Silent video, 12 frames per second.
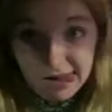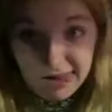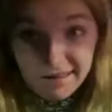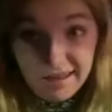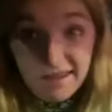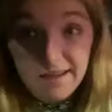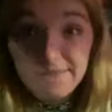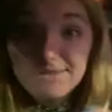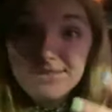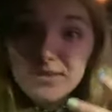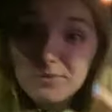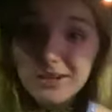Okay,
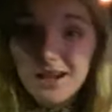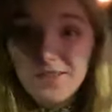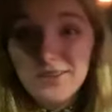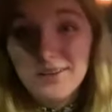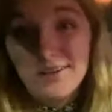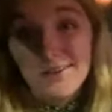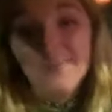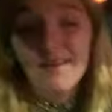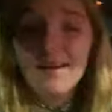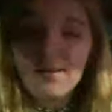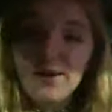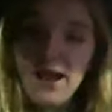we got the goods
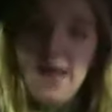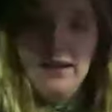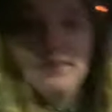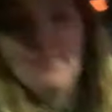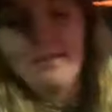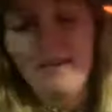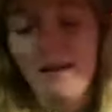and we're headed to the